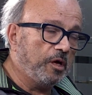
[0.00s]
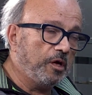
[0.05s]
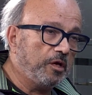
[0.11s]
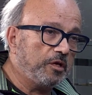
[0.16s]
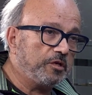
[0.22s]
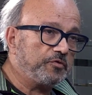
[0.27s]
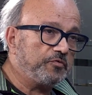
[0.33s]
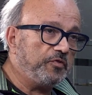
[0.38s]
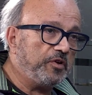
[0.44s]

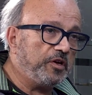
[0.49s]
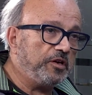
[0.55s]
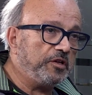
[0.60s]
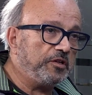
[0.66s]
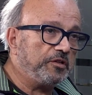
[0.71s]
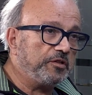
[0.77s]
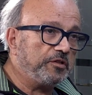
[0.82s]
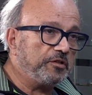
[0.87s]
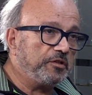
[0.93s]
It's a very
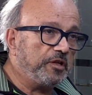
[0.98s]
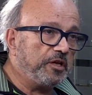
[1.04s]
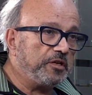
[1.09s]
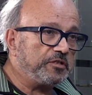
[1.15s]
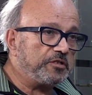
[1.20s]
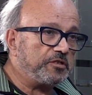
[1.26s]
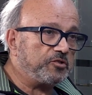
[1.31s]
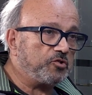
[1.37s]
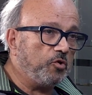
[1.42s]

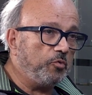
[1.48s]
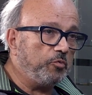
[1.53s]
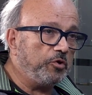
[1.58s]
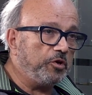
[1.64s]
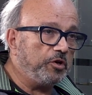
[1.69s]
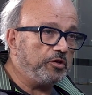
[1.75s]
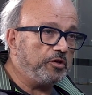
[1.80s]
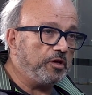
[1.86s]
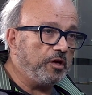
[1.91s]
dense
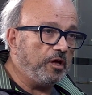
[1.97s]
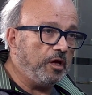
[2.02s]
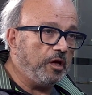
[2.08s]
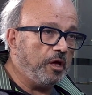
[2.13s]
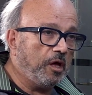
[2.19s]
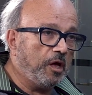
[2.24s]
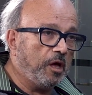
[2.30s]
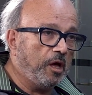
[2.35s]
community